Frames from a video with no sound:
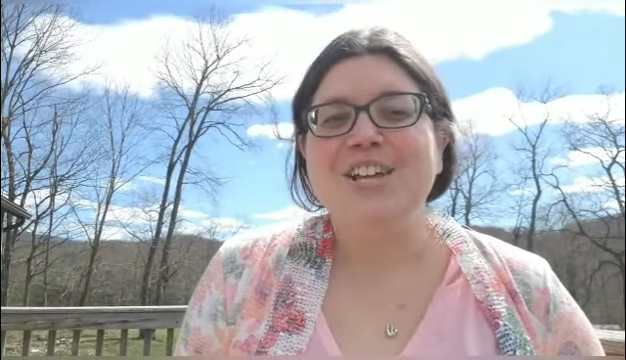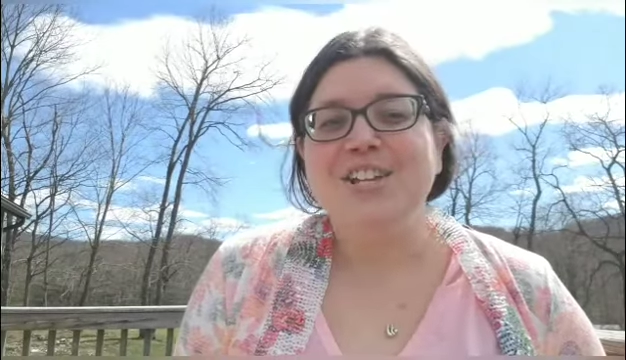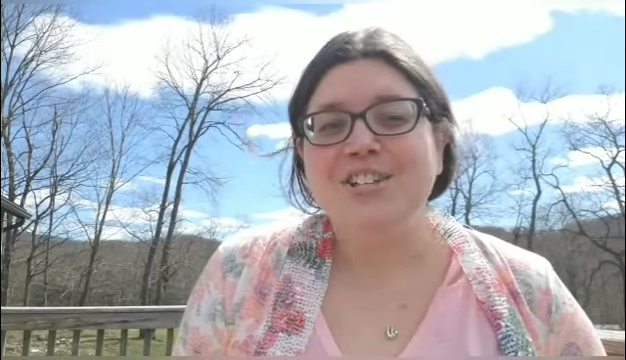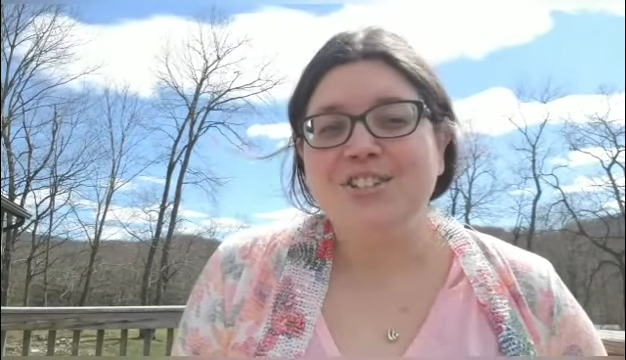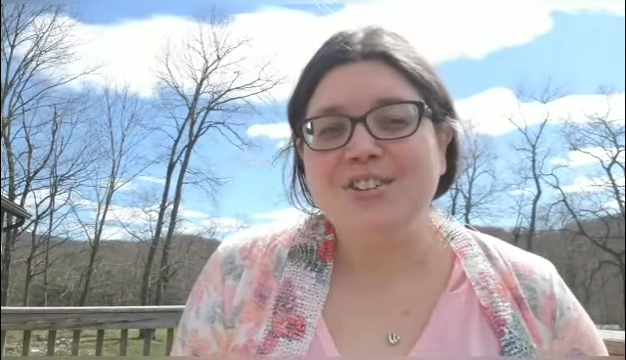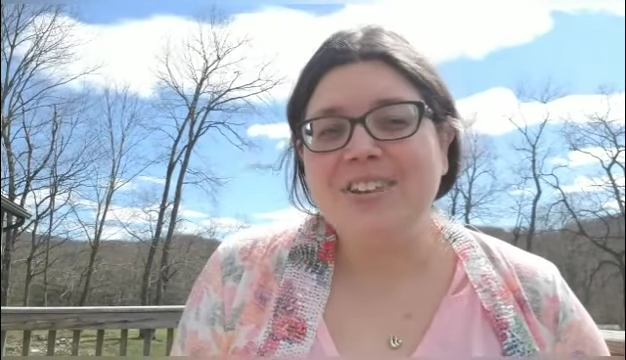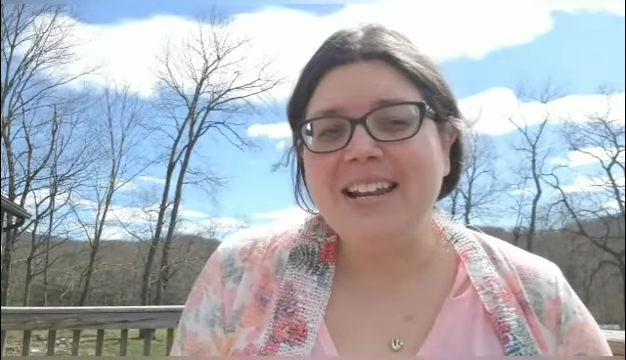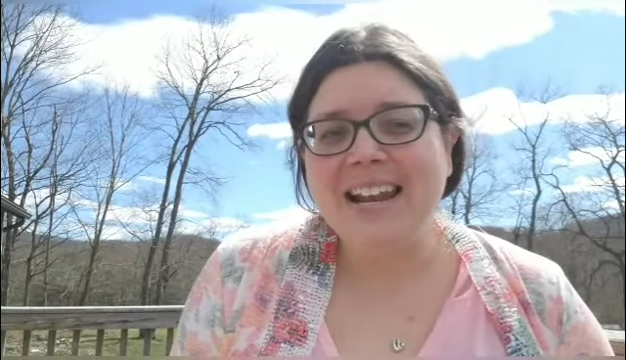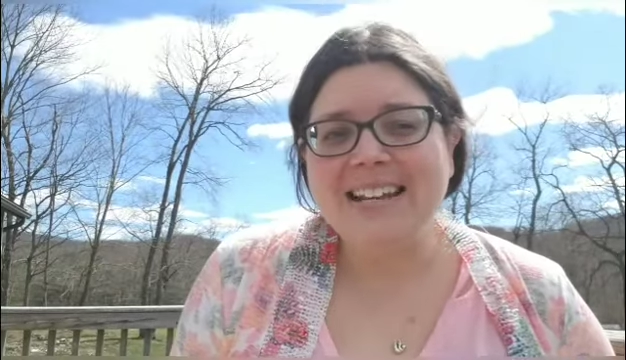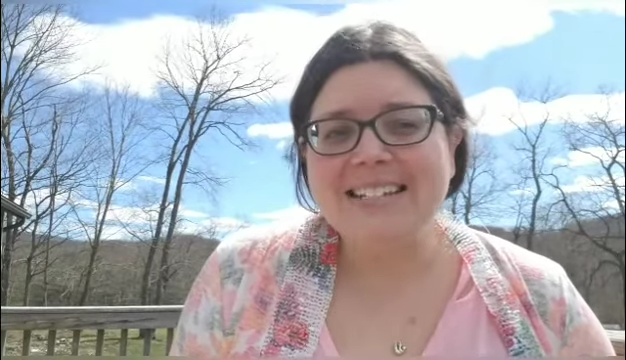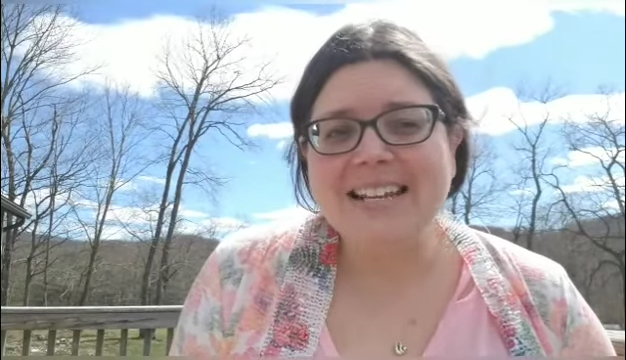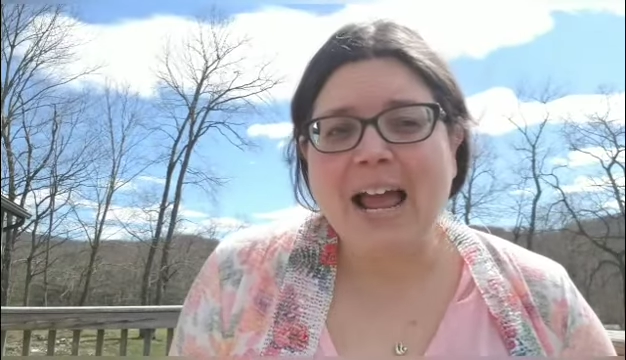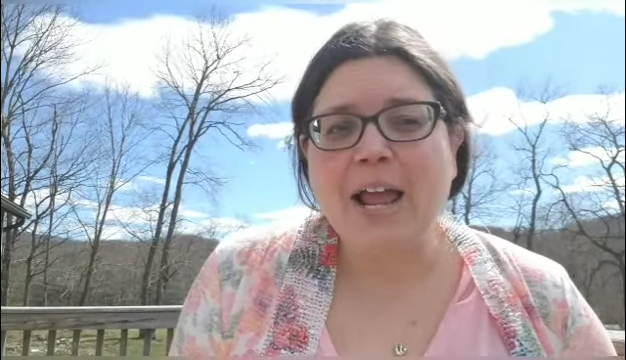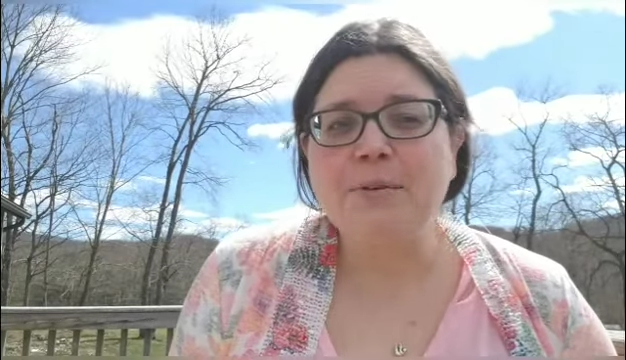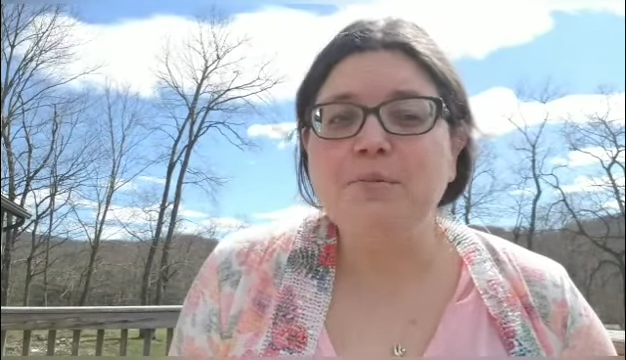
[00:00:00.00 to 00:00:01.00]
So the next
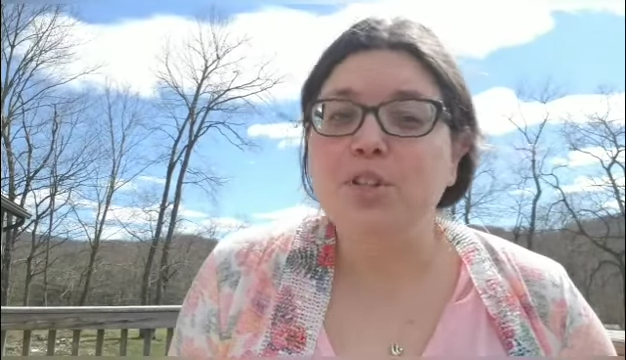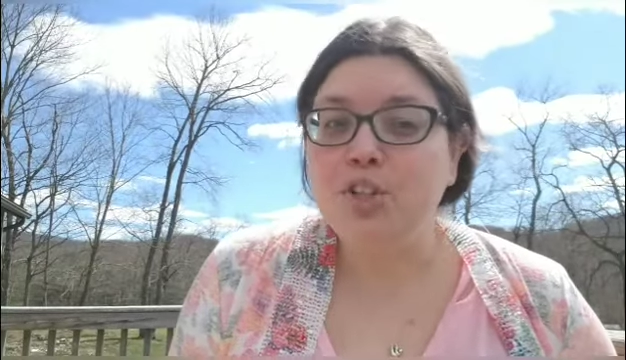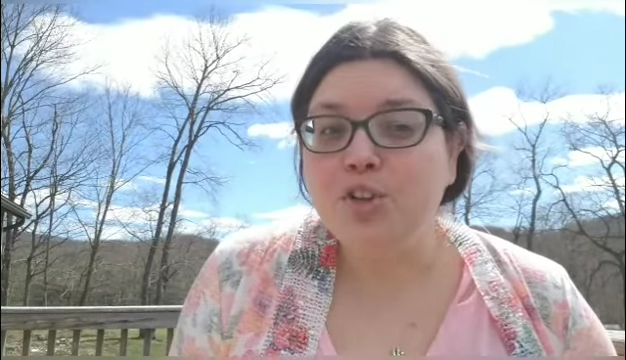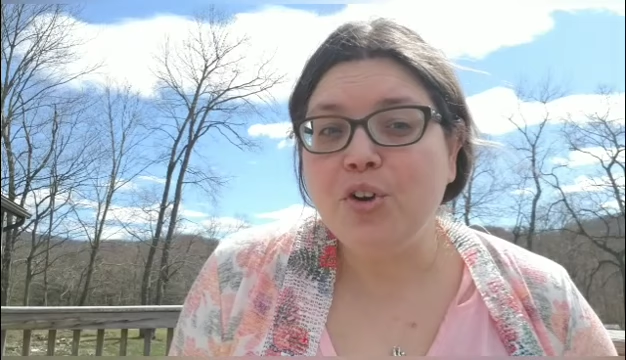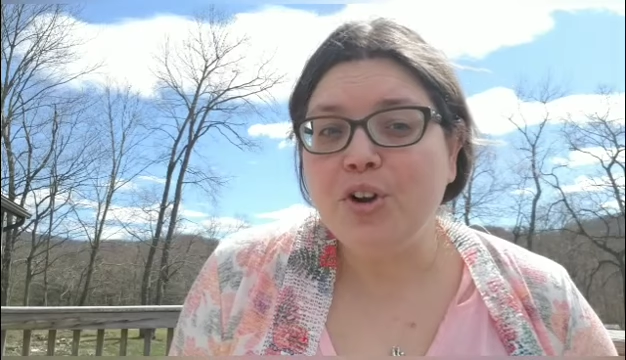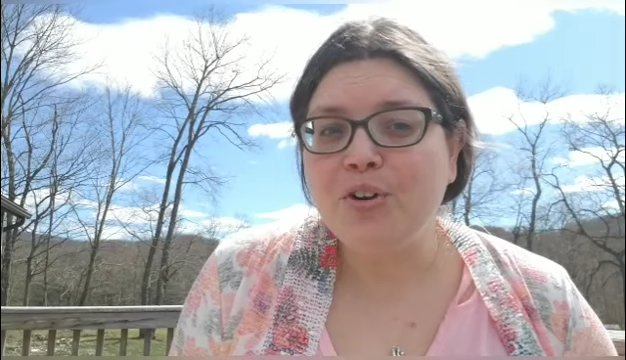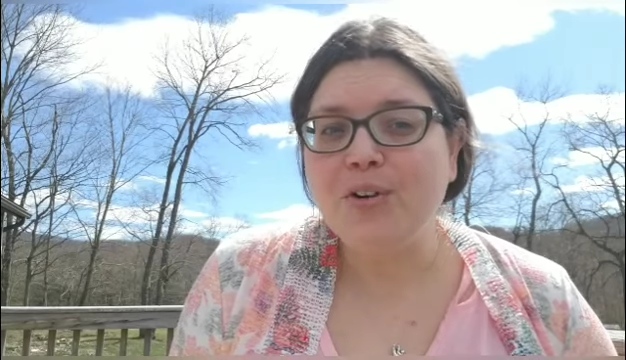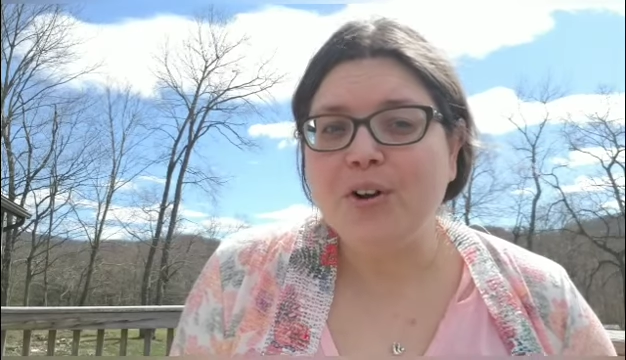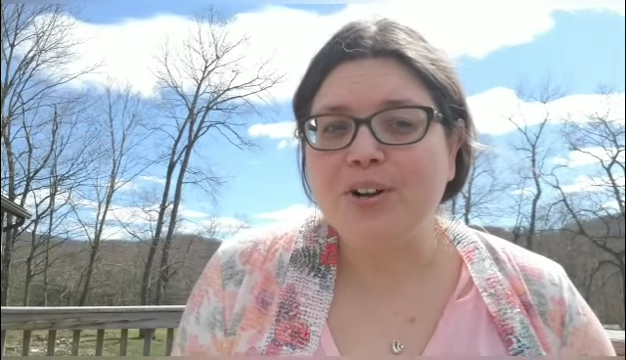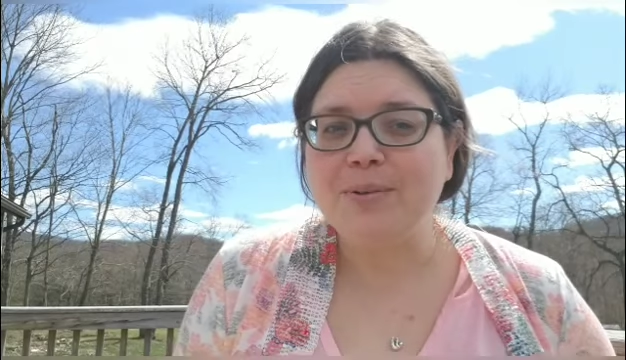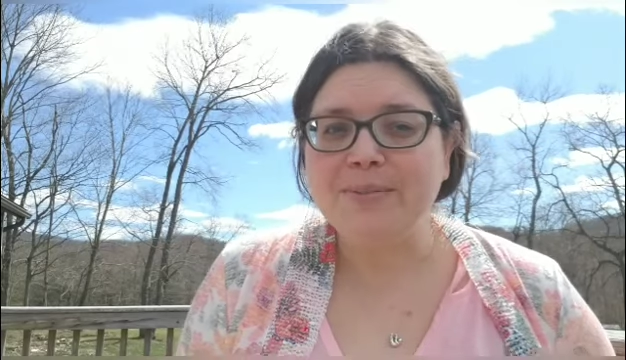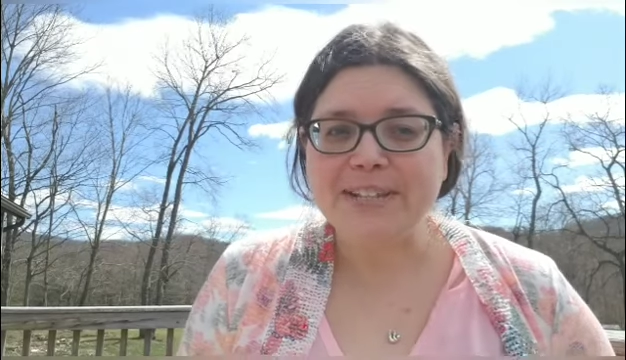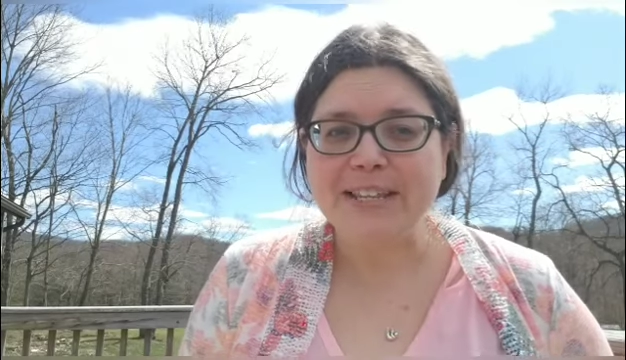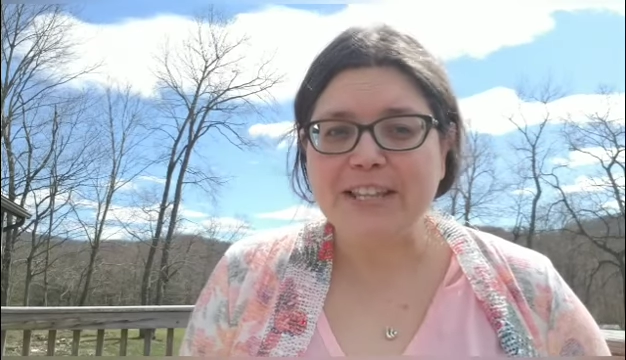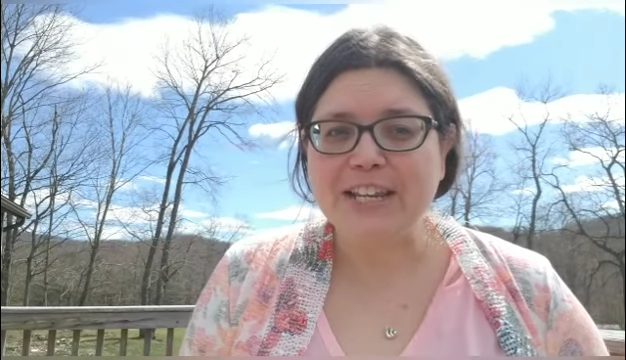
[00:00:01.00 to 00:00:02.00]
time you're
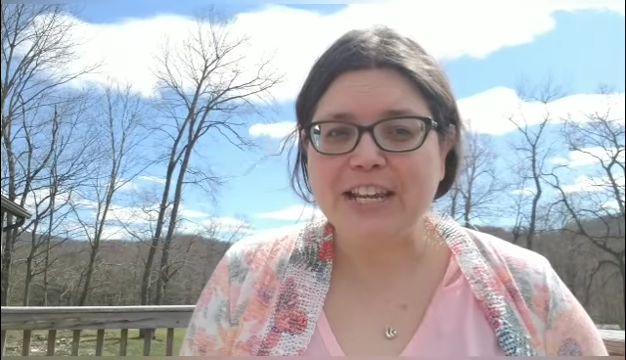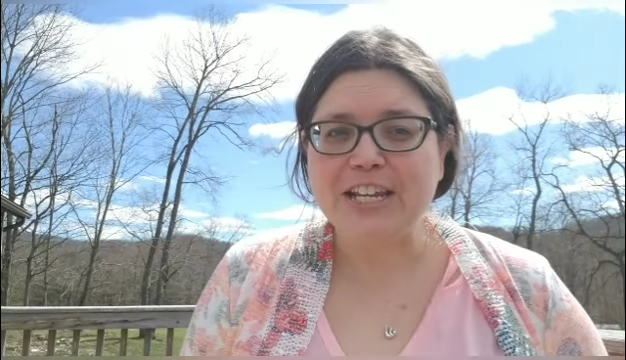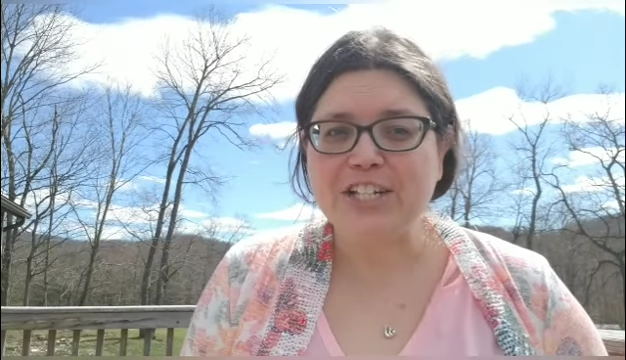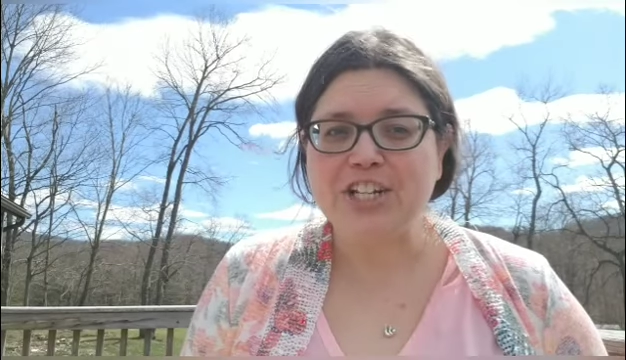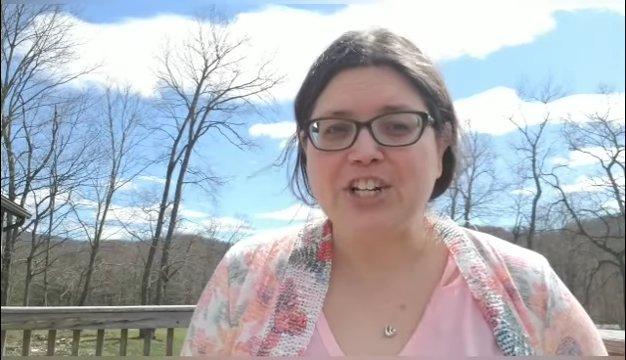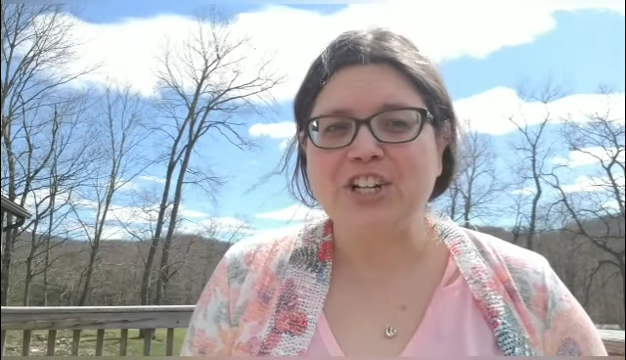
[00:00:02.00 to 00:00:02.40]
grown-ups in the kitchen